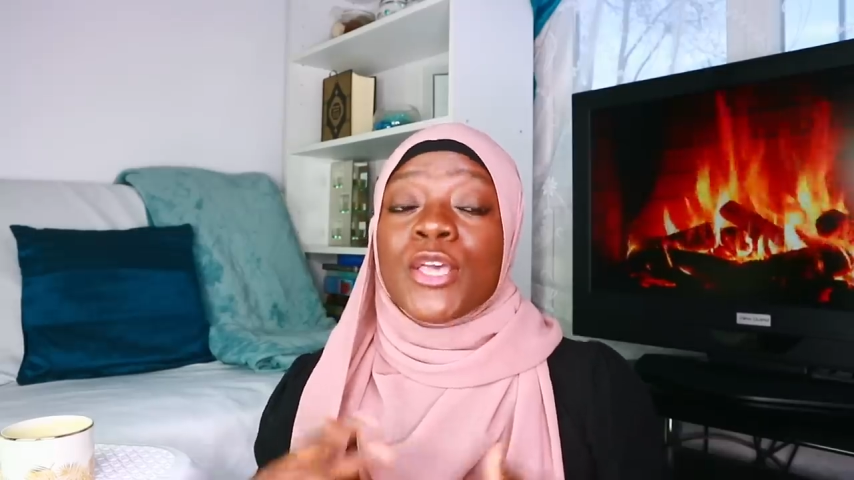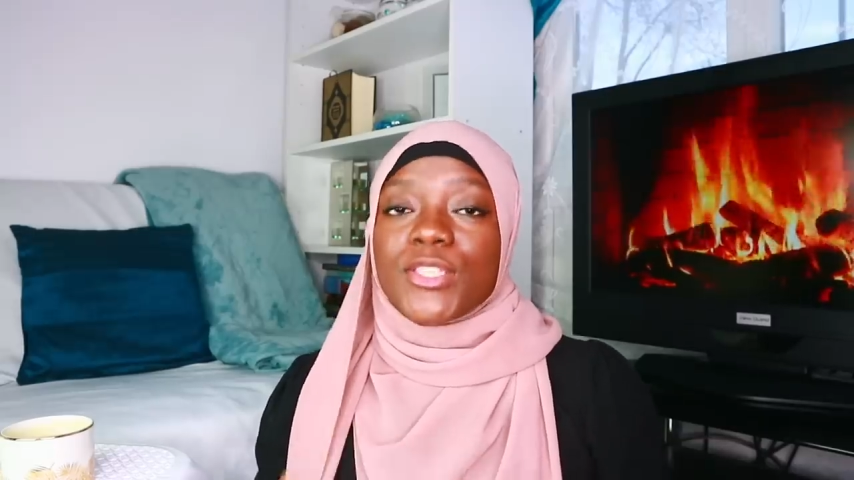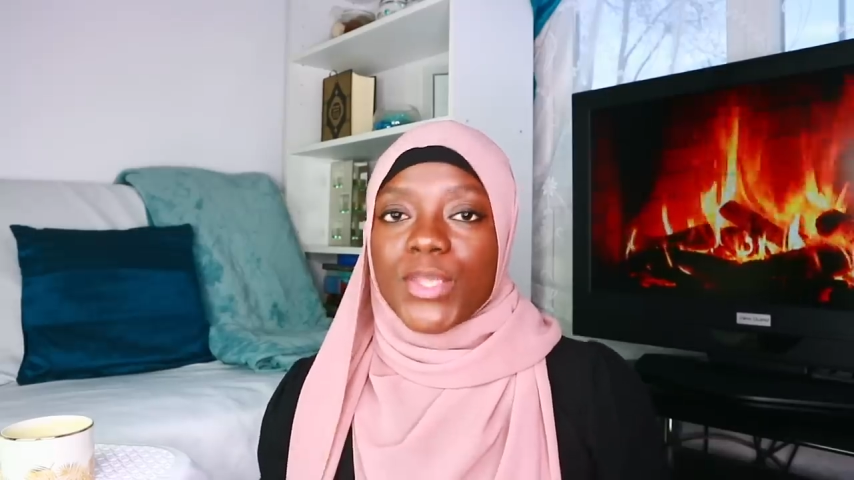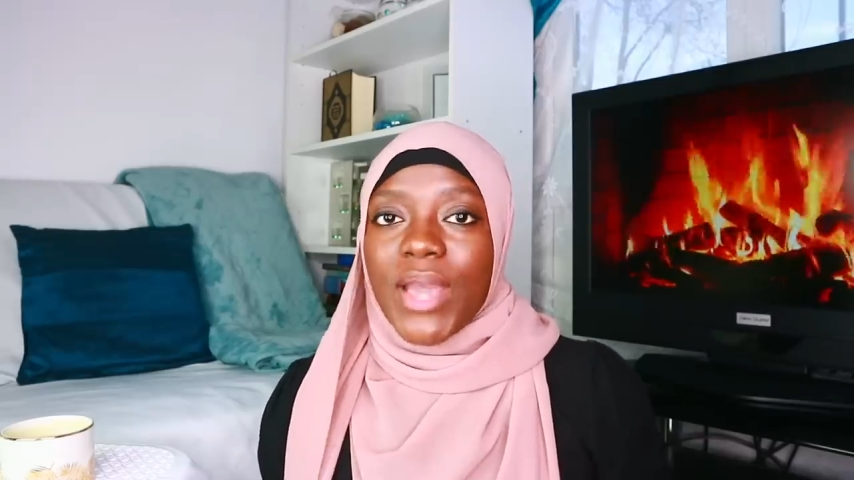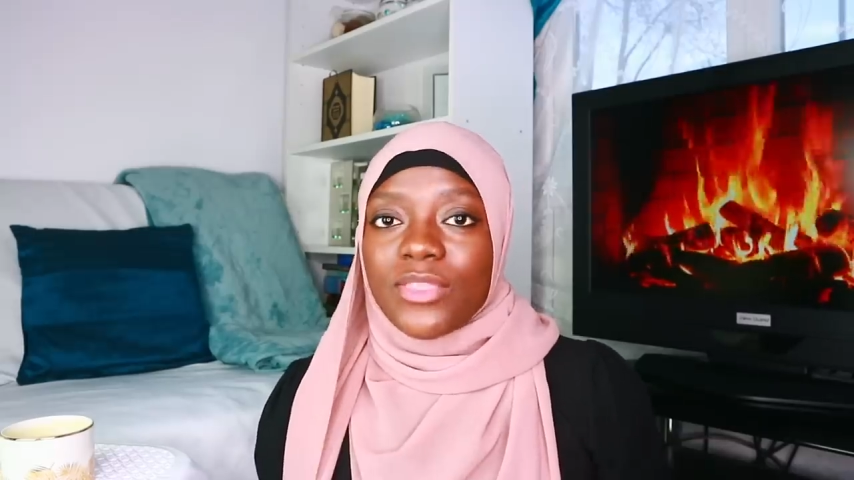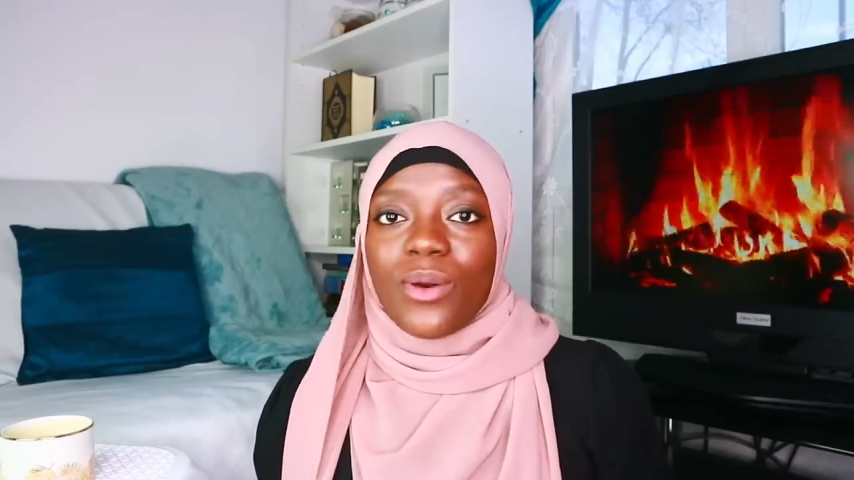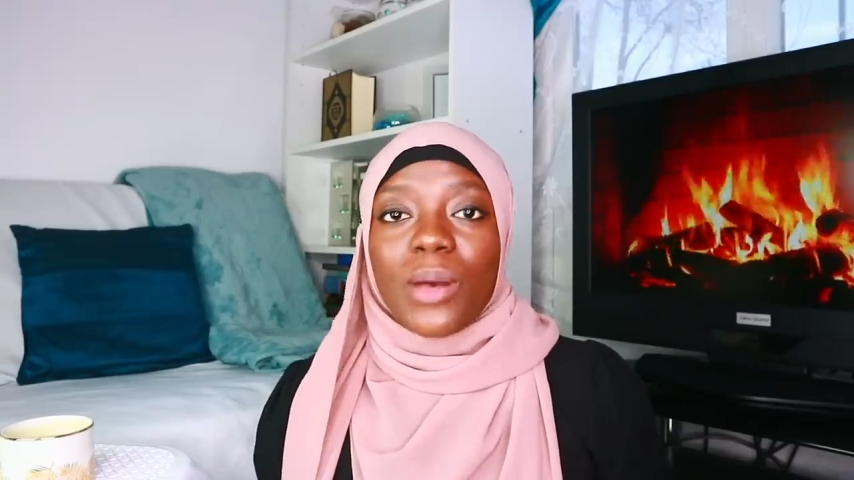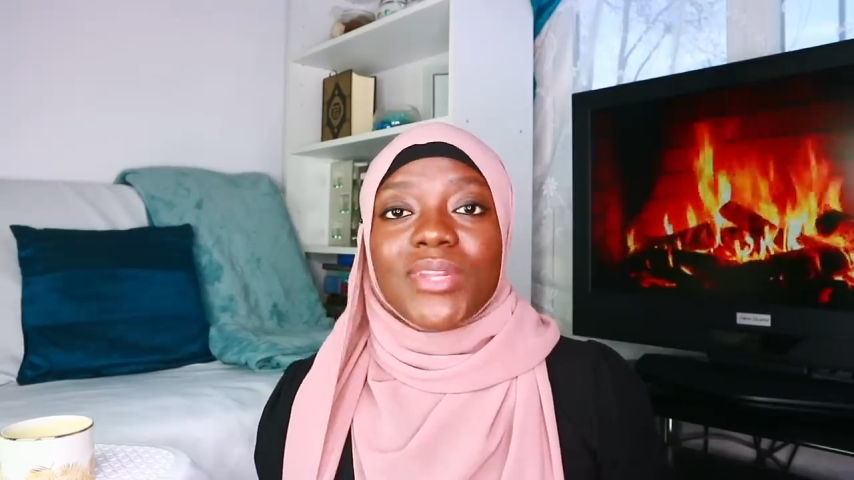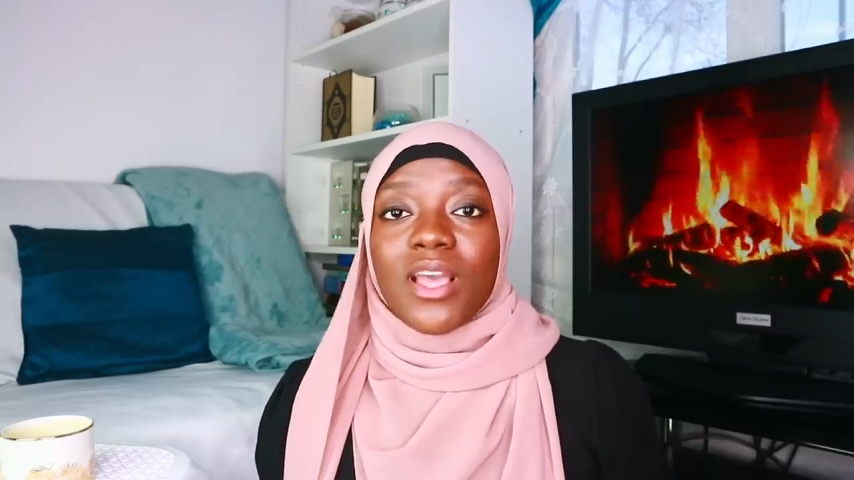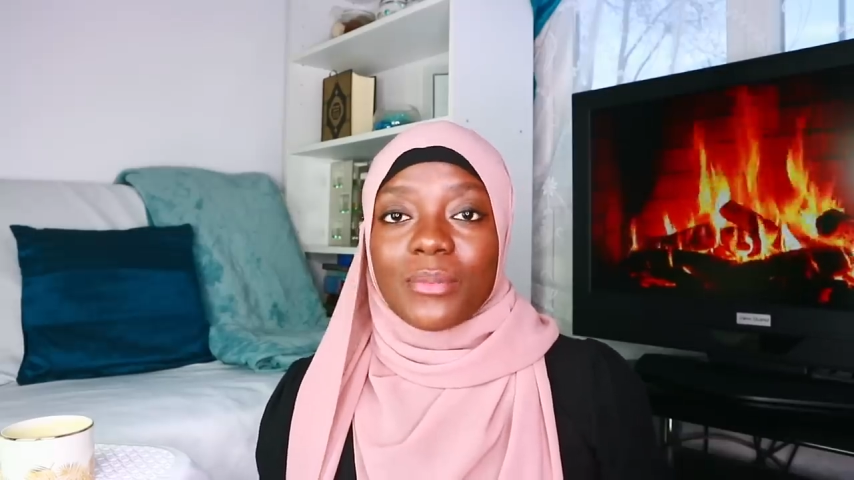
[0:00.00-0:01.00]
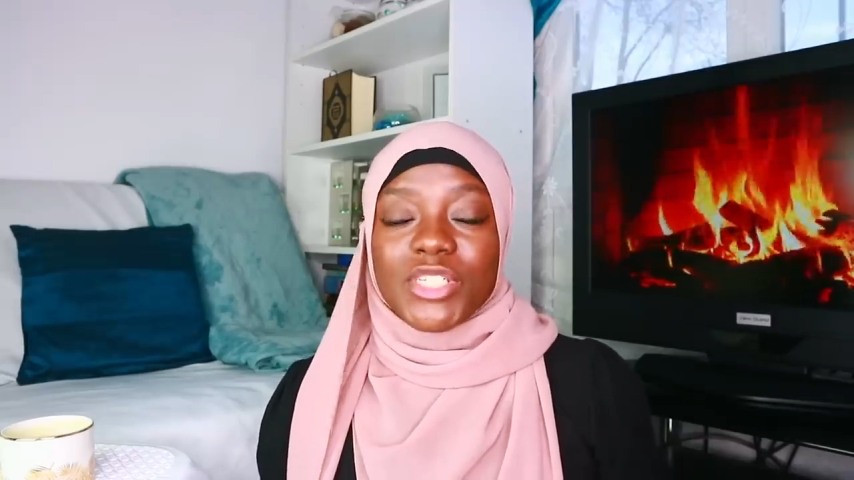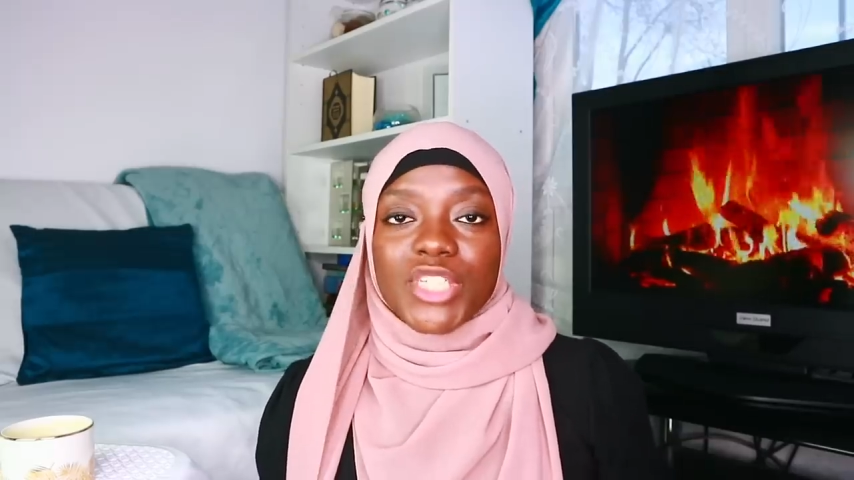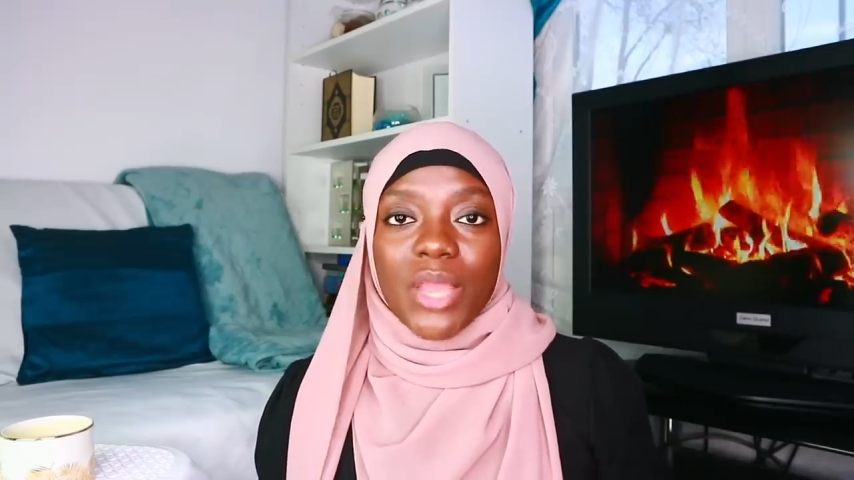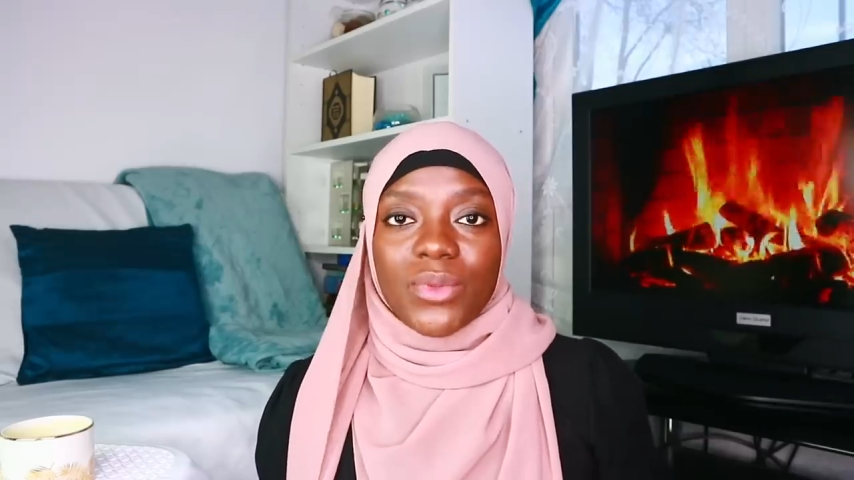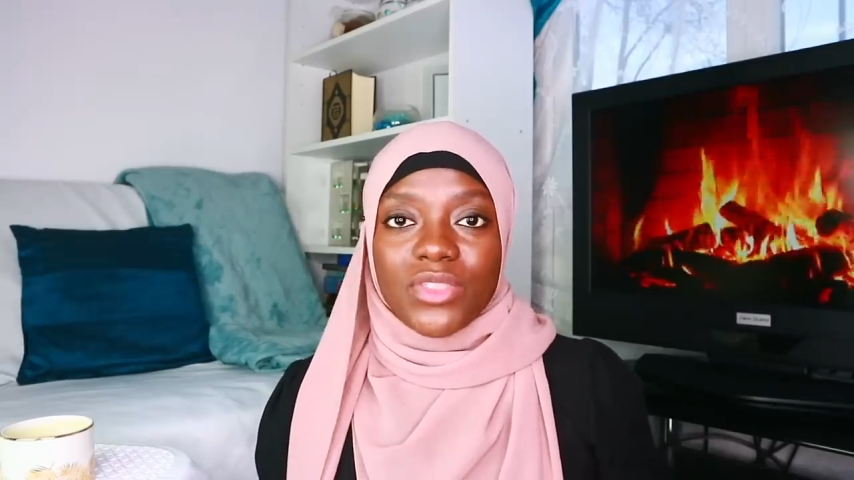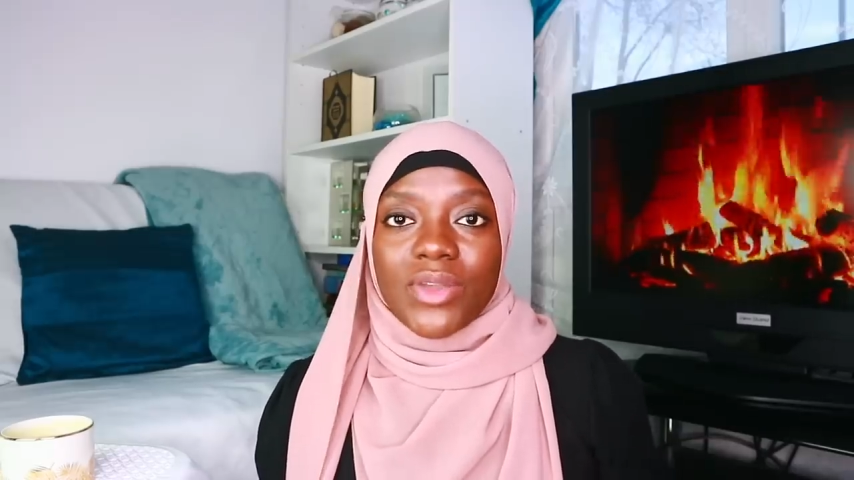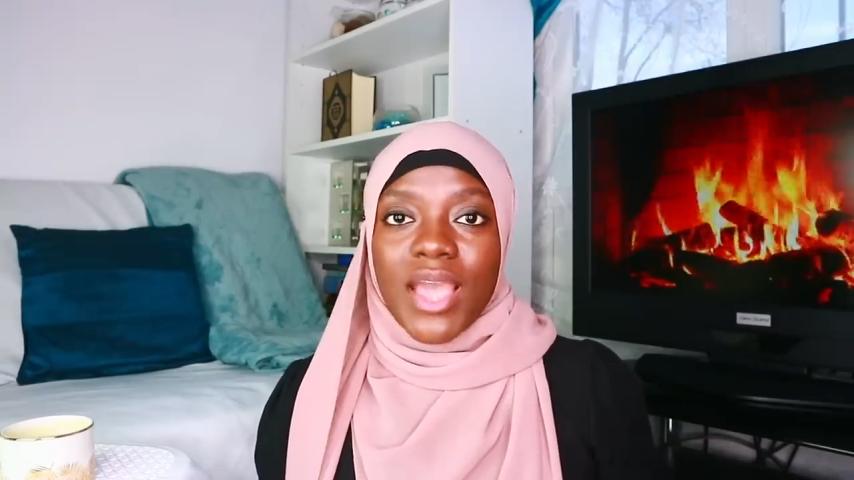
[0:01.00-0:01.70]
so i thought i would come and share with you